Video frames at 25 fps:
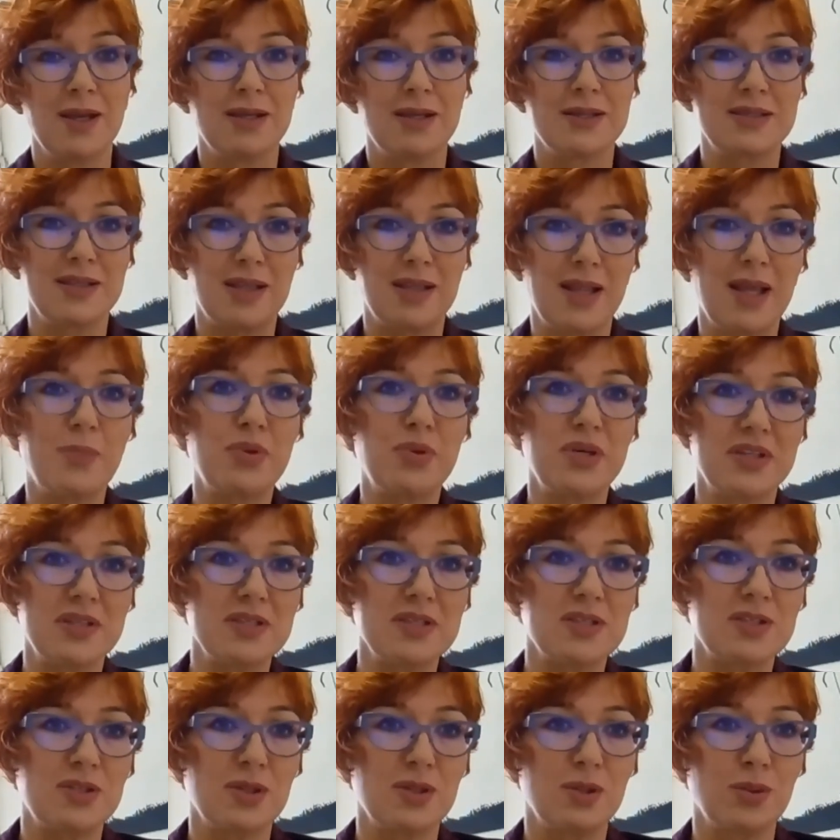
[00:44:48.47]

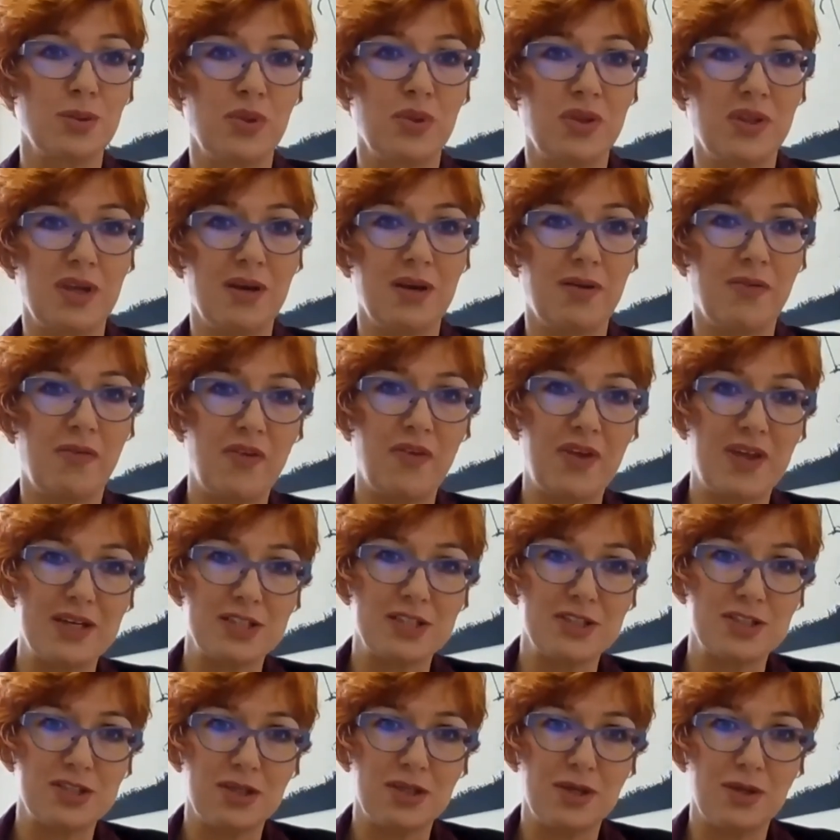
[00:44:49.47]
celebrities do with their fans.